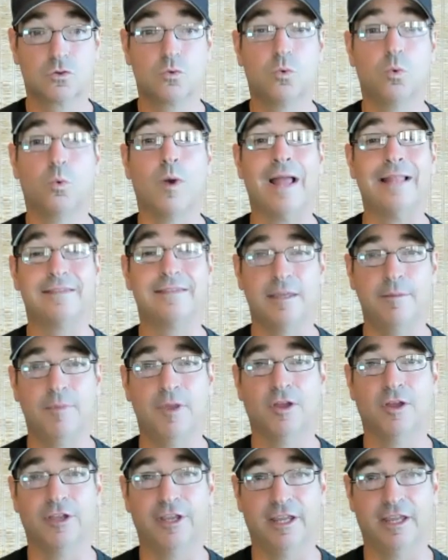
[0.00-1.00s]
20
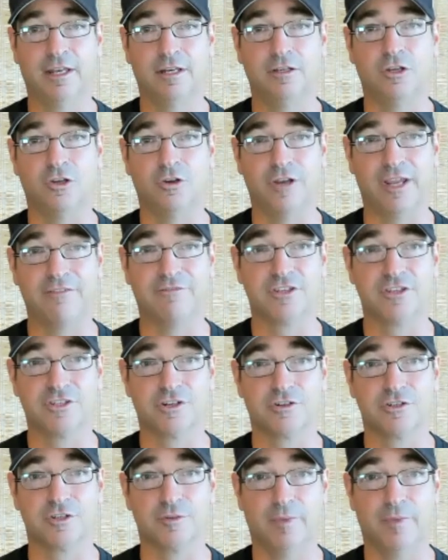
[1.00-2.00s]
million unique
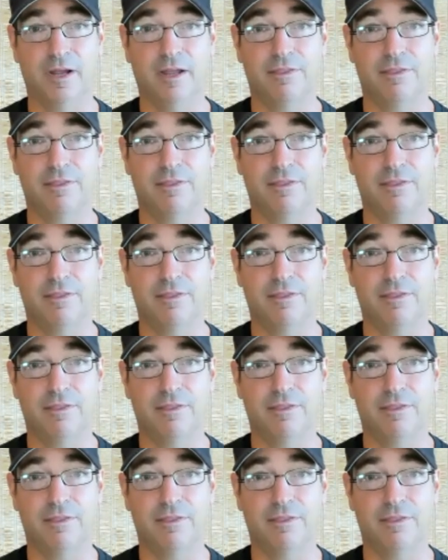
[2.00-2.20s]
visitors a month.